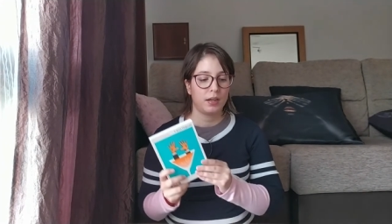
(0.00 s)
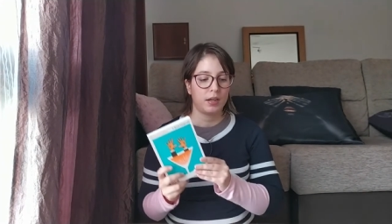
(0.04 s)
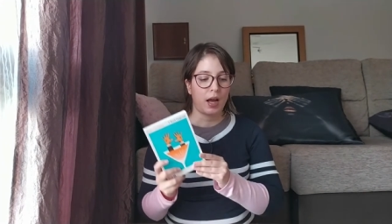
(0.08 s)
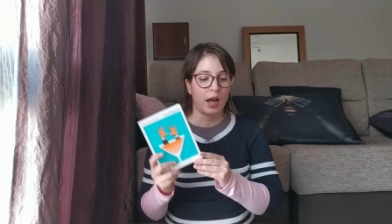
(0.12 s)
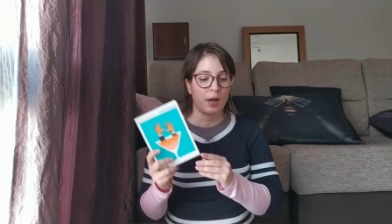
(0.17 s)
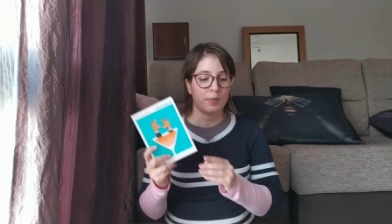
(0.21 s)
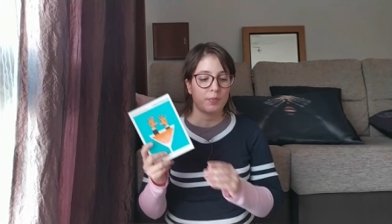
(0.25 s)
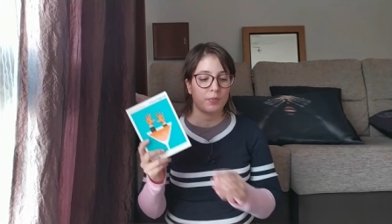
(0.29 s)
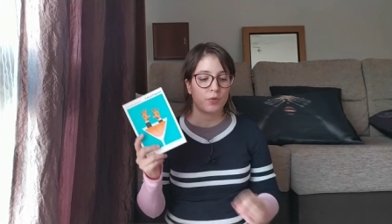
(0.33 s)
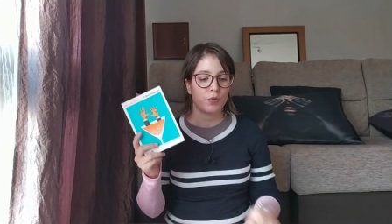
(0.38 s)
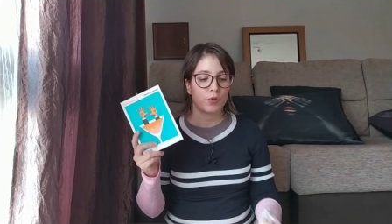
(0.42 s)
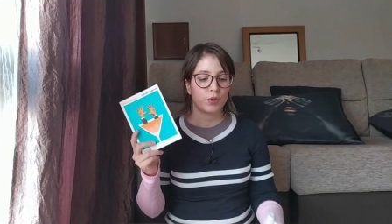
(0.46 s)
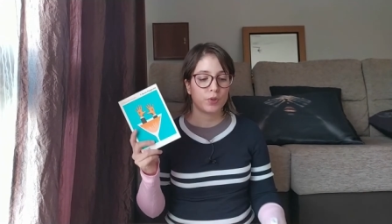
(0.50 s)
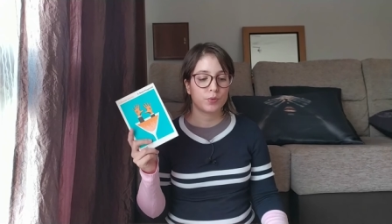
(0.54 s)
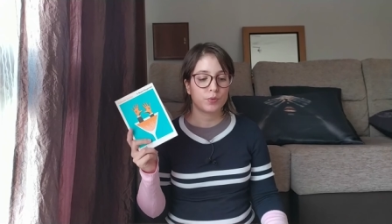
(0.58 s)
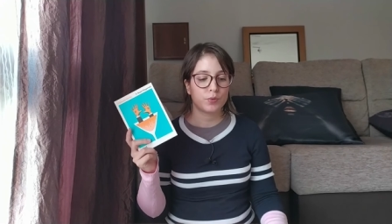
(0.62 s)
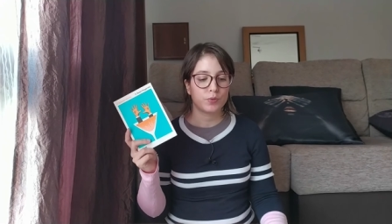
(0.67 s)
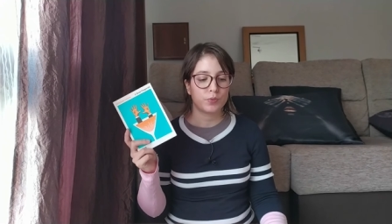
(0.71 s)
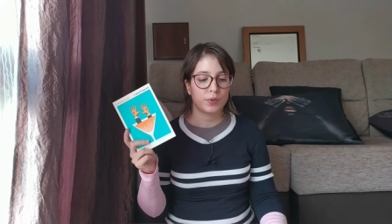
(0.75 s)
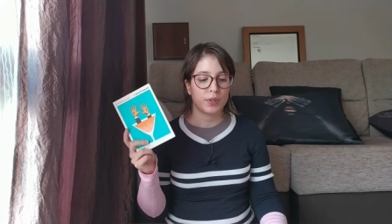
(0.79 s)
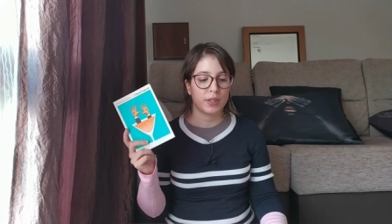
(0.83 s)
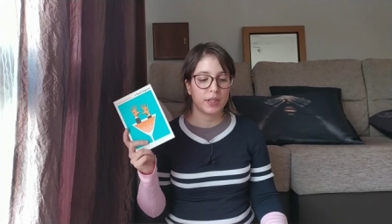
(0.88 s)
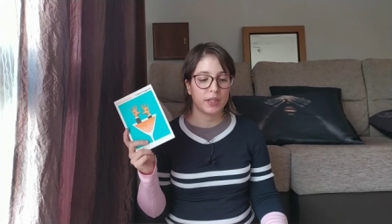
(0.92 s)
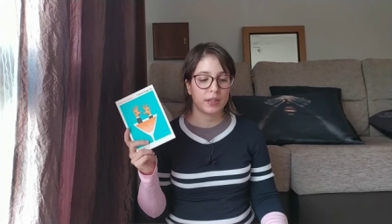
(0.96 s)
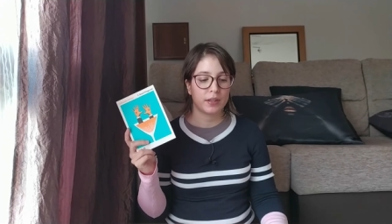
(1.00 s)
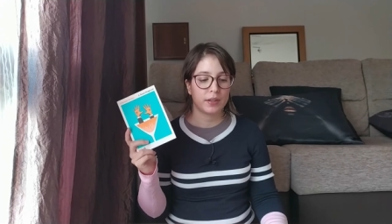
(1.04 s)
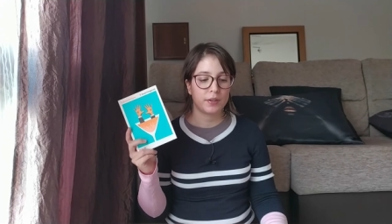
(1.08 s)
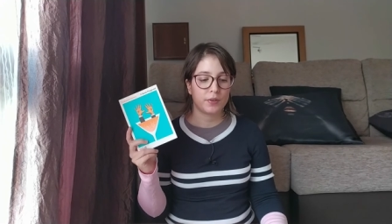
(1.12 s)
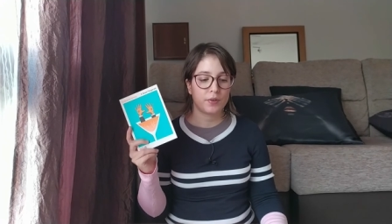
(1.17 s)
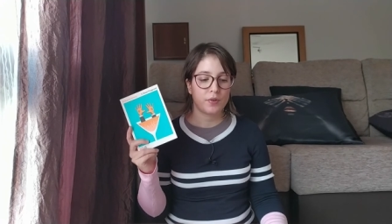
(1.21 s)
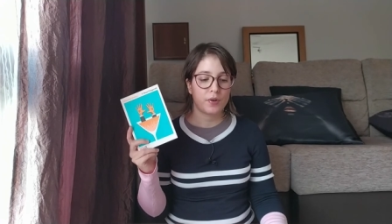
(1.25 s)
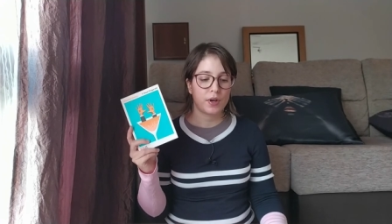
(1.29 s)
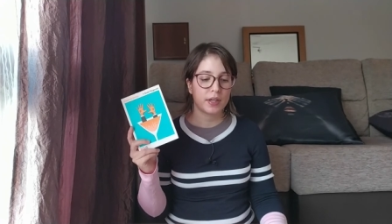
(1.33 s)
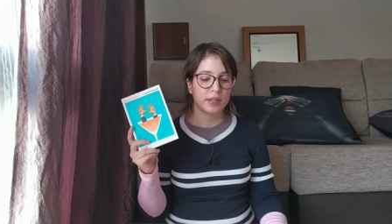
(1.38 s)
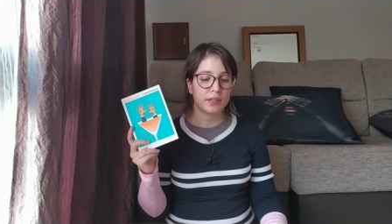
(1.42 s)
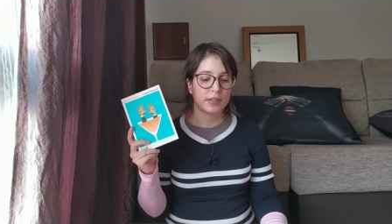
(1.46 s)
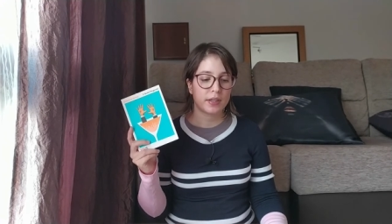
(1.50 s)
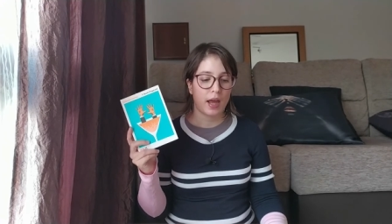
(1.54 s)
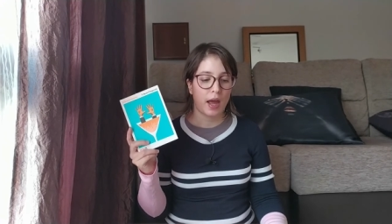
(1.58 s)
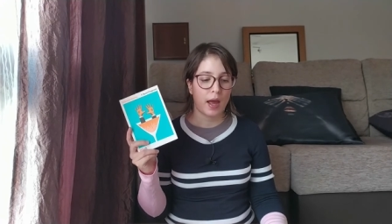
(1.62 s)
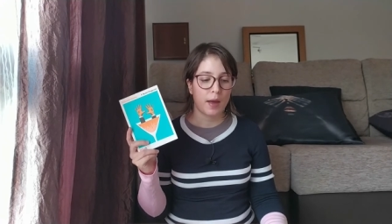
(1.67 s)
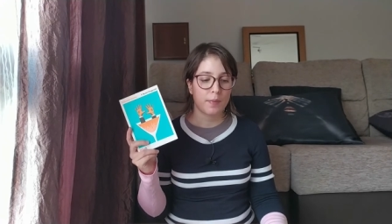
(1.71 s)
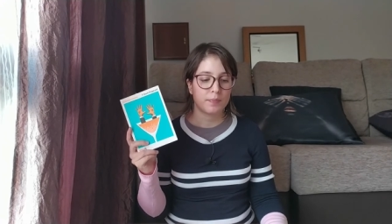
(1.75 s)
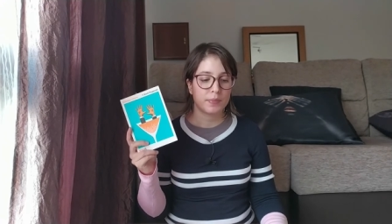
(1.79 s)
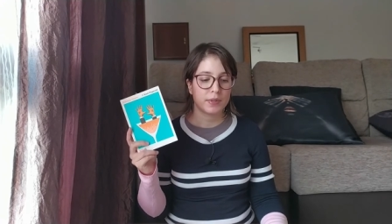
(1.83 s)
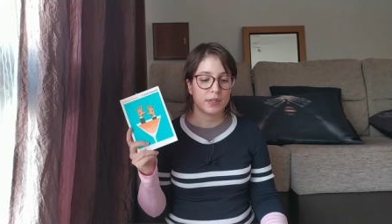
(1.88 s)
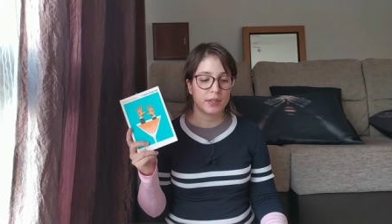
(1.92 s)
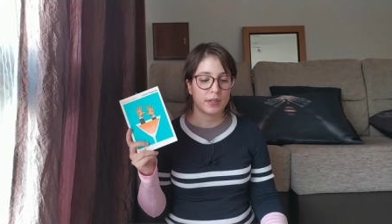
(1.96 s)
I'm going to read The Great
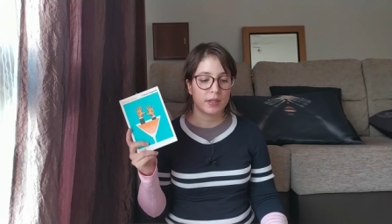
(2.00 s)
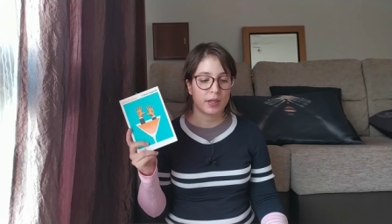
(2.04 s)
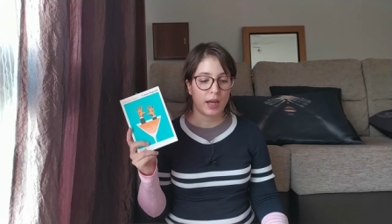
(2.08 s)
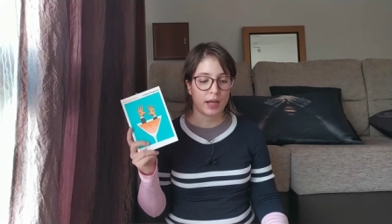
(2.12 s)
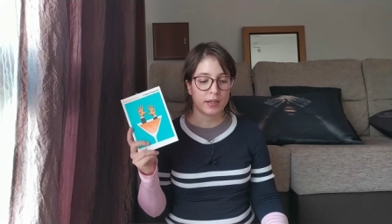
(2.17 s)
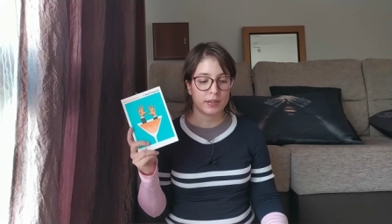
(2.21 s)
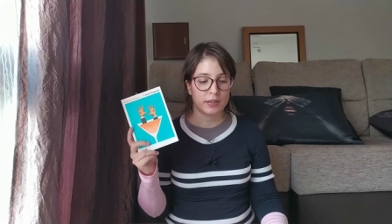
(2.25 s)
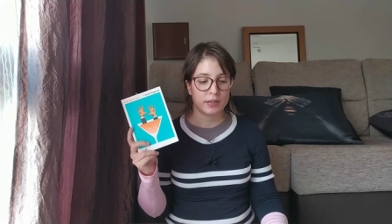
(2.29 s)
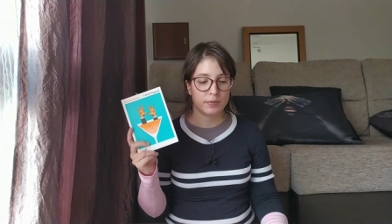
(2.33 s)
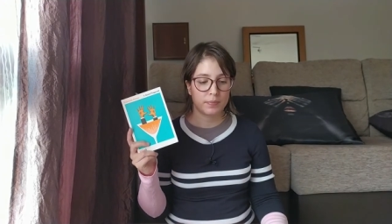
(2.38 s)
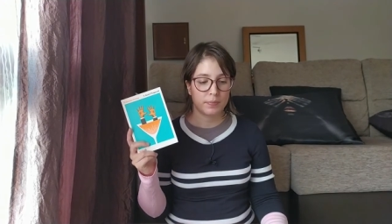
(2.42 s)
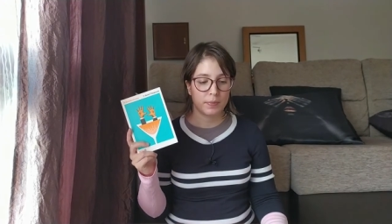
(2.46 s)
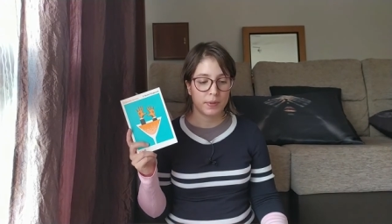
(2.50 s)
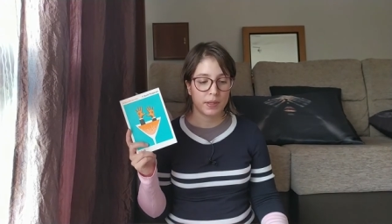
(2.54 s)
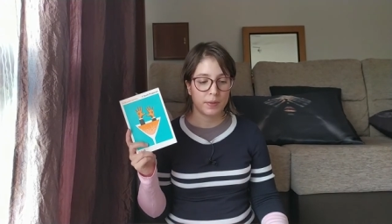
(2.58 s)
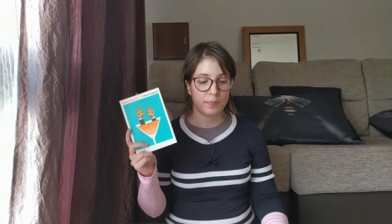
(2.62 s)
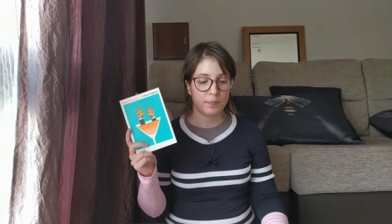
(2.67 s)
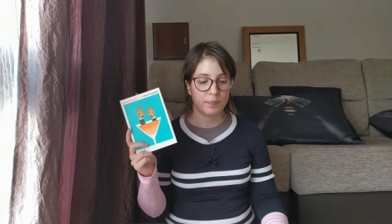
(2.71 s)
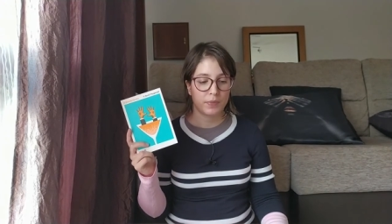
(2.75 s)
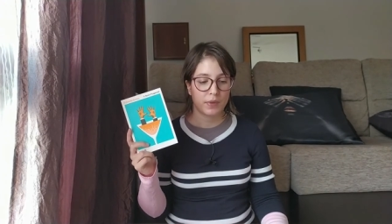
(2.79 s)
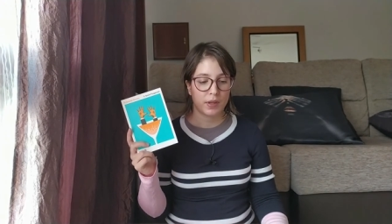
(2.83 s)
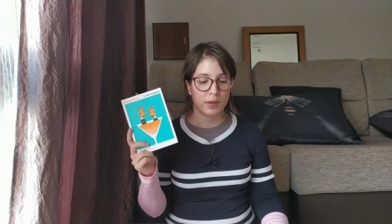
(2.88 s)
Gatsby